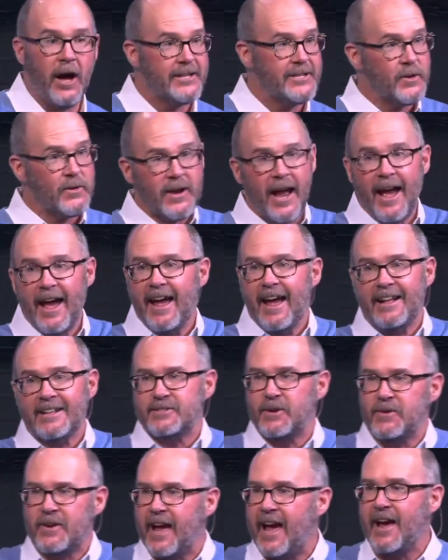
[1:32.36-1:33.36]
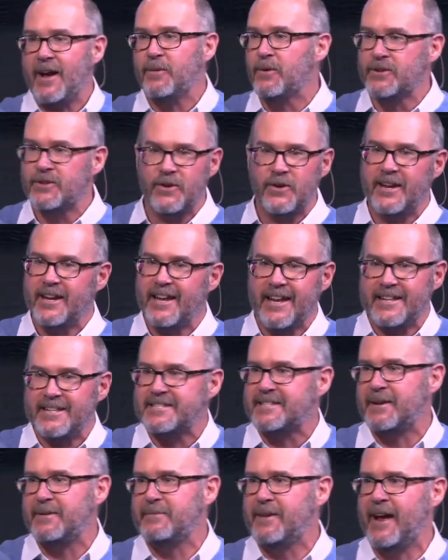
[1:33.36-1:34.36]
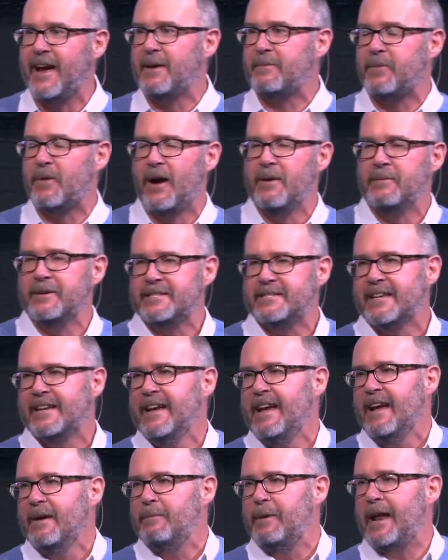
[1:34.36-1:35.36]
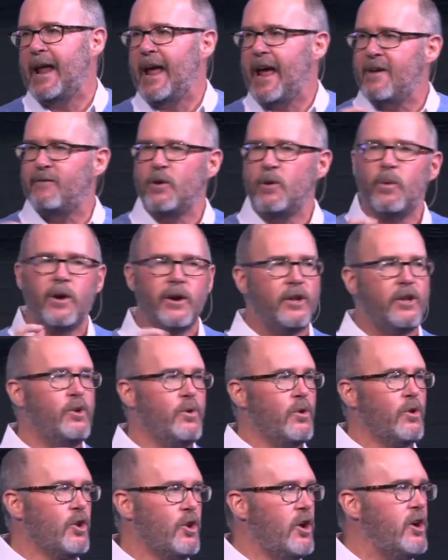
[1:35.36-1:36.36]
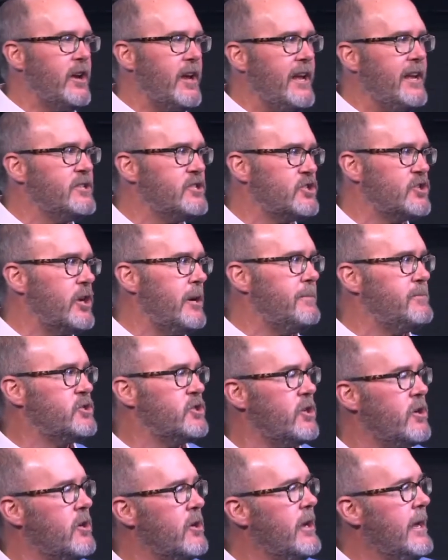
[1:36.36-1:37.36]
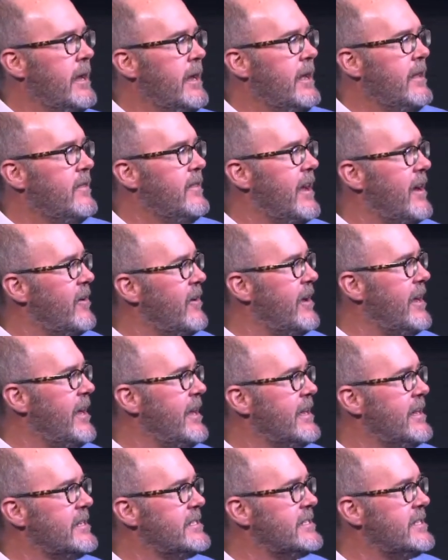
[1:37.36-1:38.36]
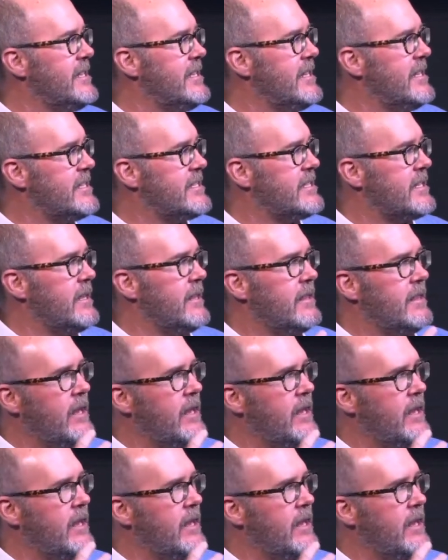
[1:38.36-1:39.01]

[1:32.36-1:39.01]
no, it's okay. It's okay. We'll do it again someday, I promise. But everywhere you look in Scripture, there is this